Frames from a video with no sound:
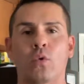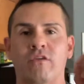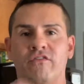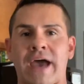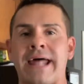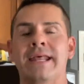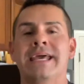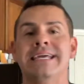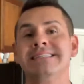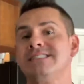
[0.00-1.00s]
or fat,
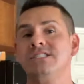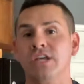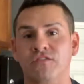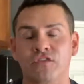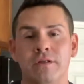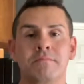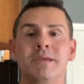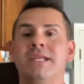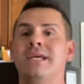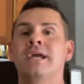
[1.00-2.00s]
is different,
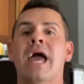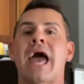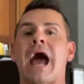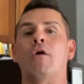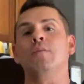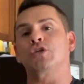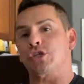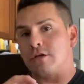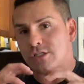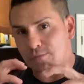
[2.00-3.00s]
meaning how much
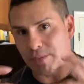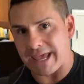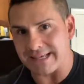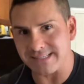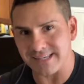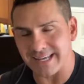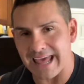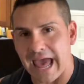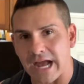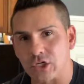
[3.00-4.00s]
space it
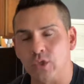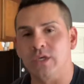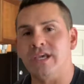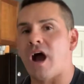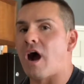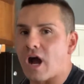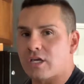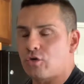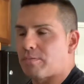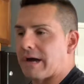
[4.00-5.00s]
actually
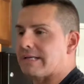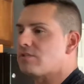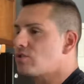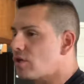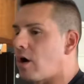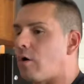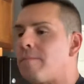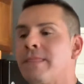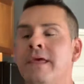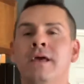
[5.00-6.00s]
occupies.
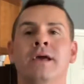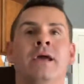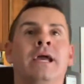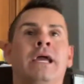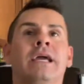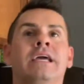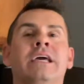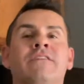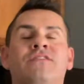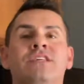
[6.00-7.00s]
So,
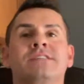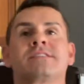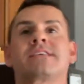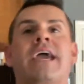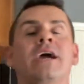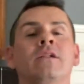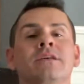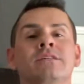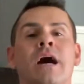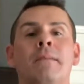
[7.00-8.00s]
if the scale
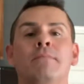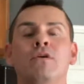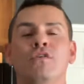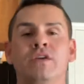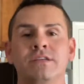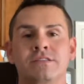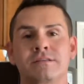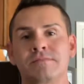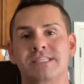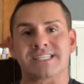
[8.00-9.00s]
is not moving
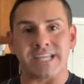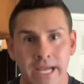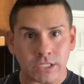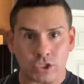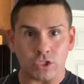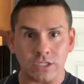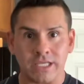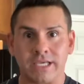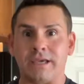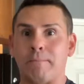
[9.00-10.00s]

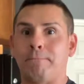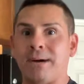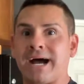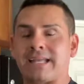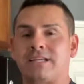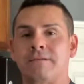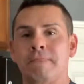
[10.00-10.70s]
substantially, but